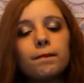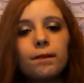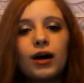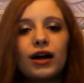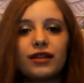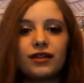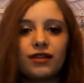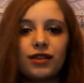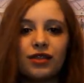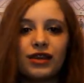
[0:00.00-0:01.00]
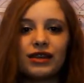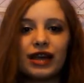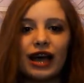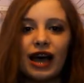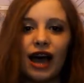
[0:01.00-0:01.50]
But the thing
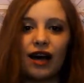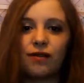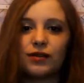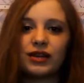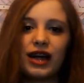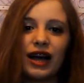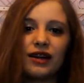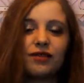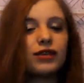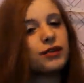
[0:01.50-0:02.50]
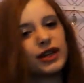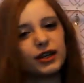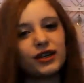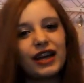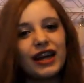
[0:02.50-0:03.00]
that was kind of a little
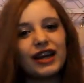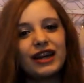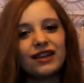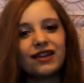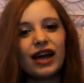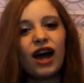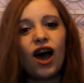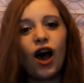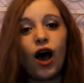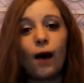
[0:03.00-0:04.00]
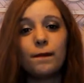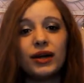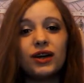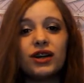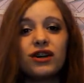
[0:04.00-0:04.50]
irritating is that
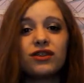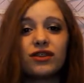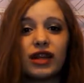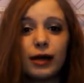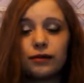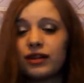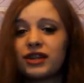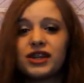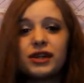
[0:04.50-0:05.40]
America slaps Celeste.